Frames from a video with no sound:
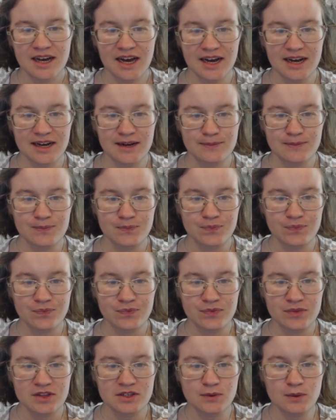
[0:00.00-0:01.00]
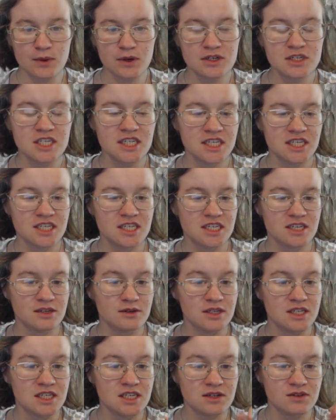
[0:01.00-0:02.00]
Um, so what should you do?
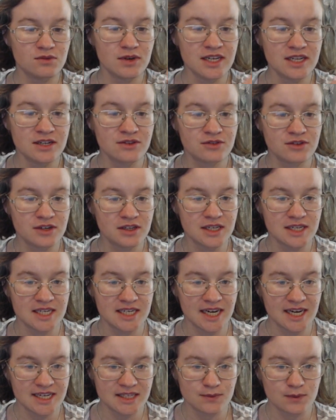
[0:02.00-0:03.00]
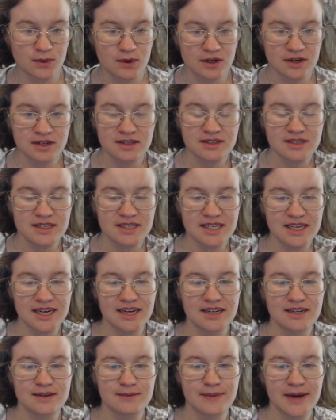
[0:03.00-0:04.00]
You should read through the text once
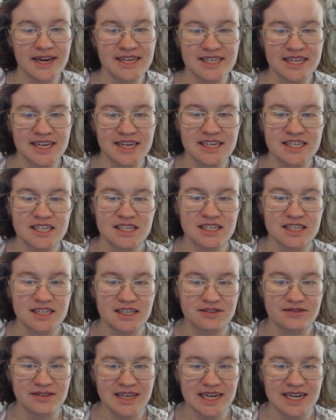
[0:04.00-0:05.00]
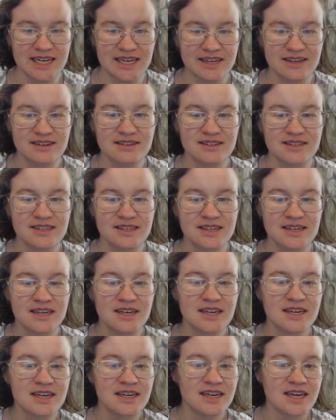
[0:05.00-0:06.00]
and pay attention to your feelings
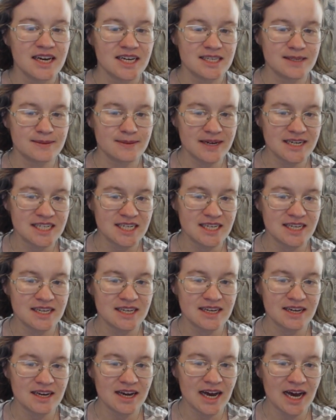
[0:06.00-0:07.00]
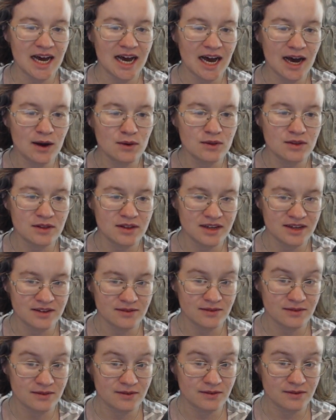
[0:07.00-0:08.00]
especially how
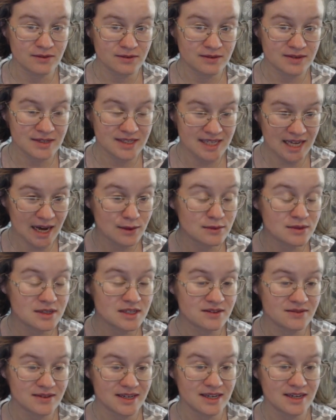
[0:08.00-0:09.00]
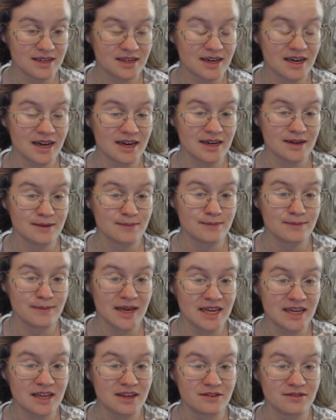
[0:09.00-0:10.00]
the sounds of it um,
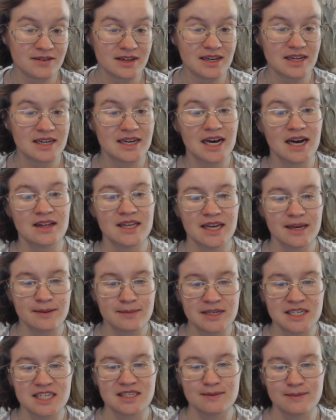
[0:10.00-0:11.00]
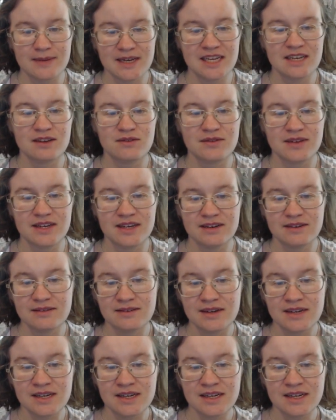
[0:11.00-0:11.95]
make you feel and how the images make you feel.